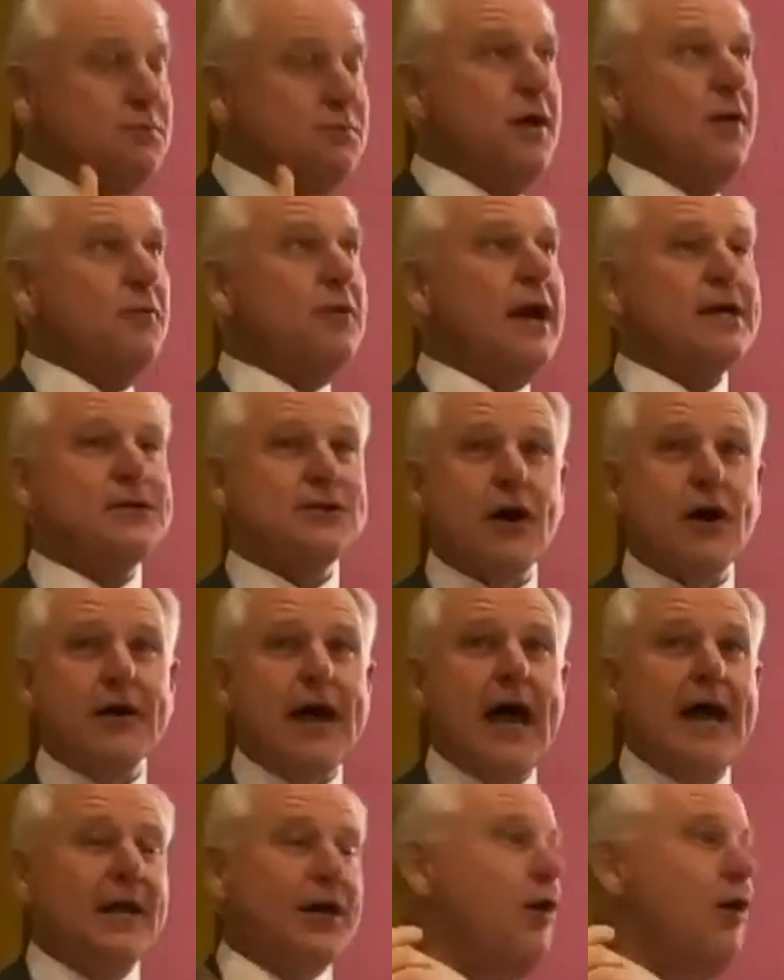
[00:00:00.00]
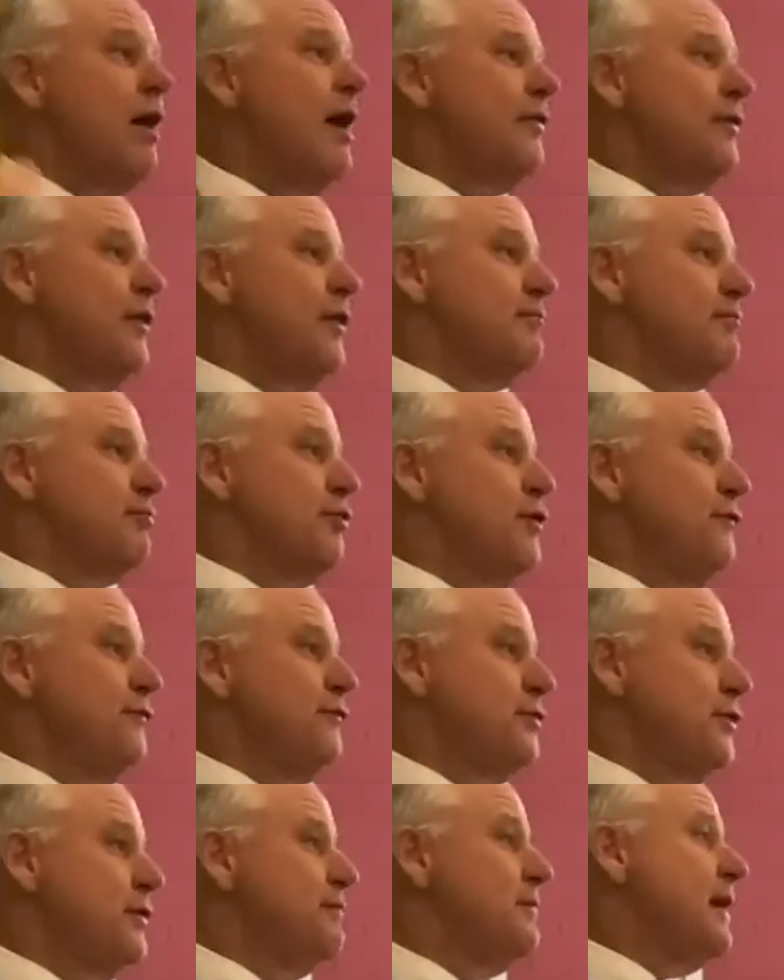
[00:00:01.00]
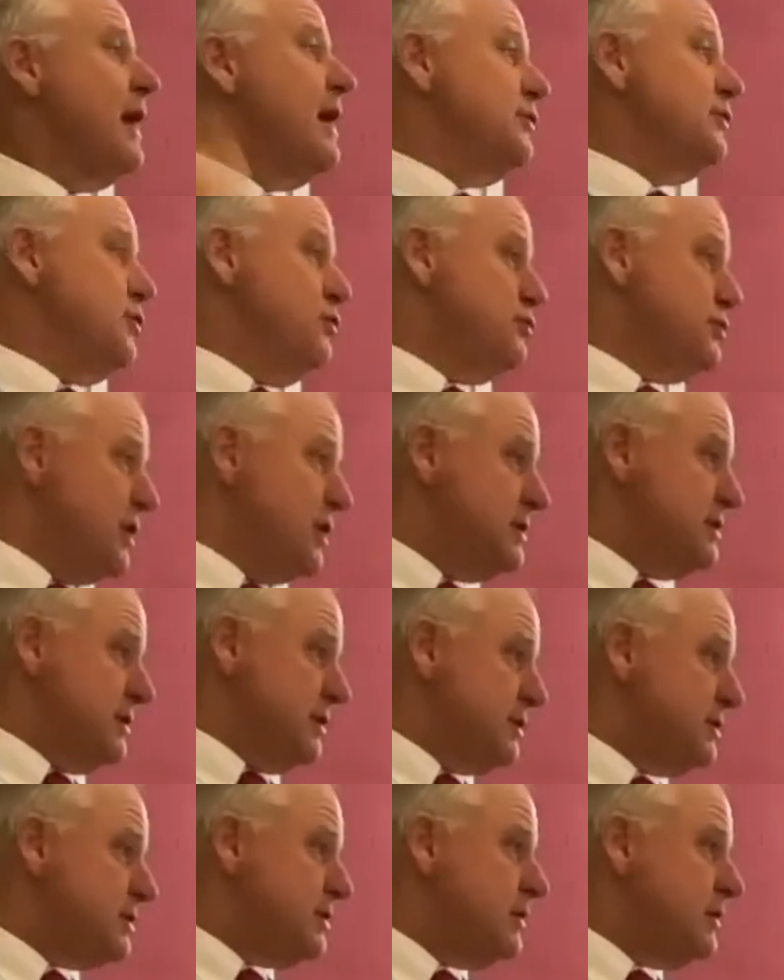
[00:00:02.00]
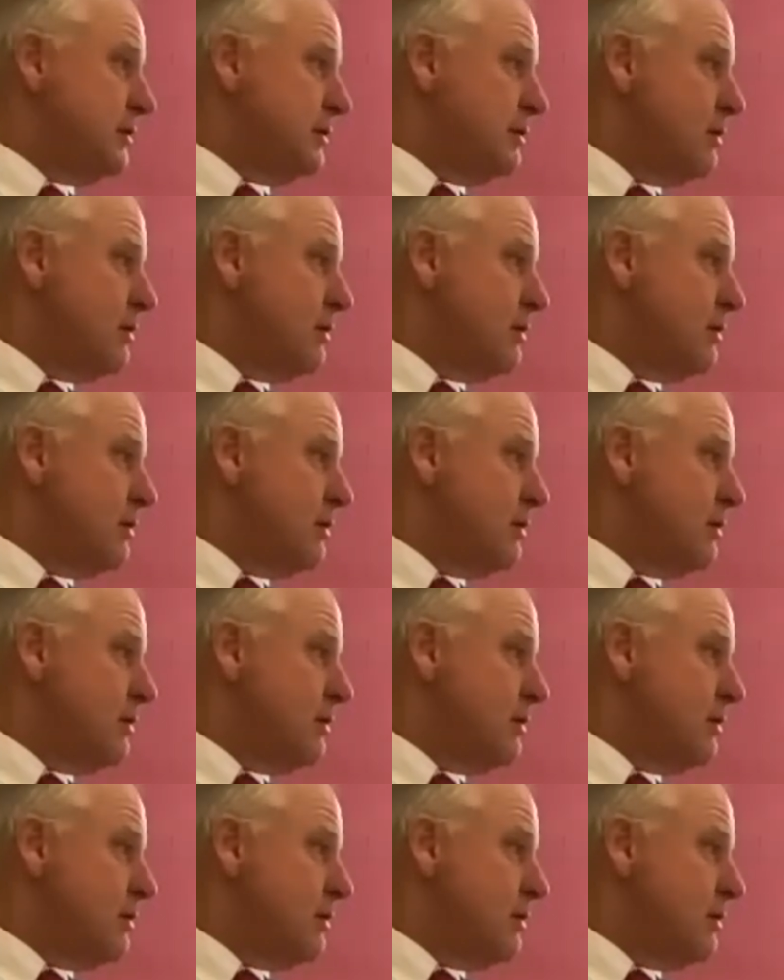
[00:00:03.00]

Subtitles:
meant when I started, I had to go out there and prove to them that I knew Jesus.